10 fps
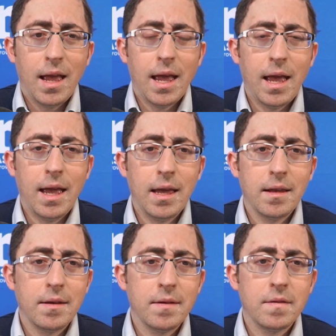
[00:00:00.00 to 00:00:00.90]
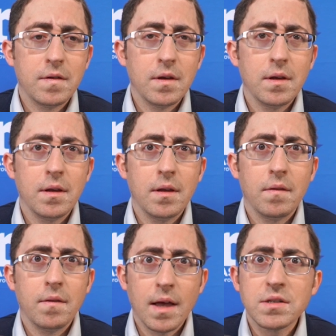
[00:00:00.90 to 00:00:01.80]
And
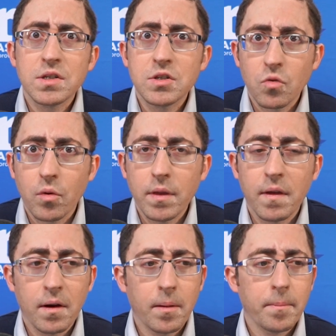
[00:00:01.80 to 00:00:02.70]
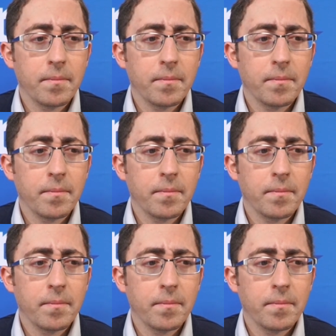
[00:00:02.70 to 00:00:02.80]
that's the story there.